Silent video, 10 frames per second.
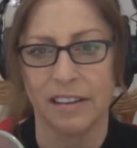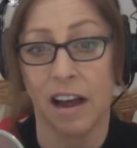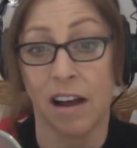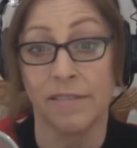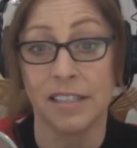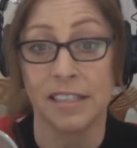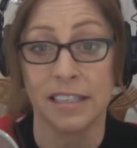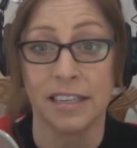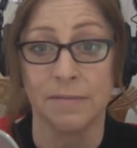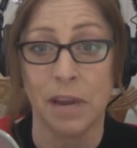
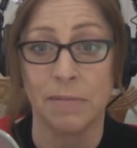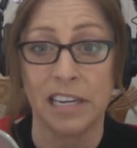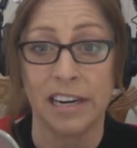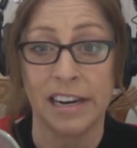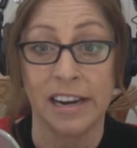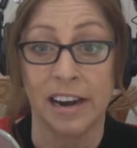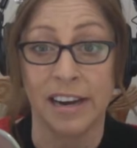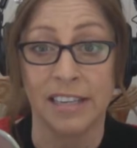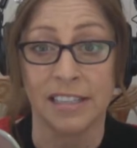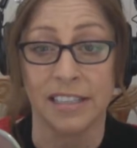obviously maybe AI
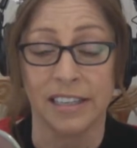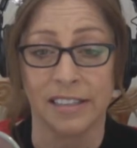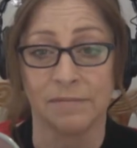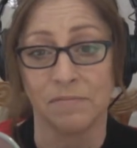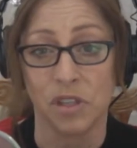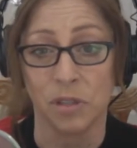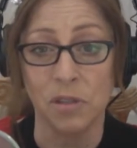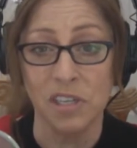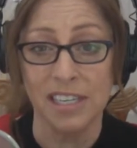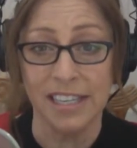is a
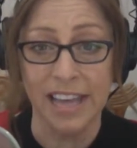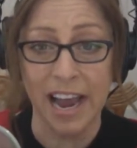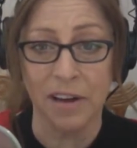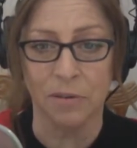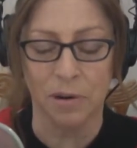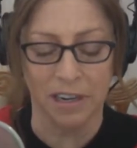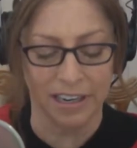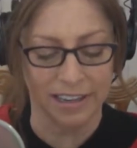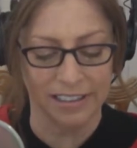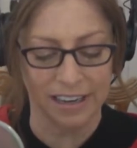solution to that,
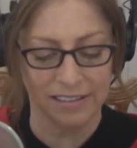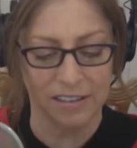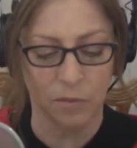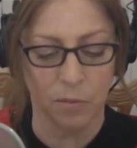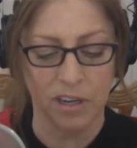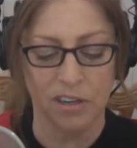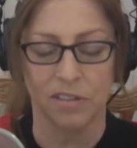or what are your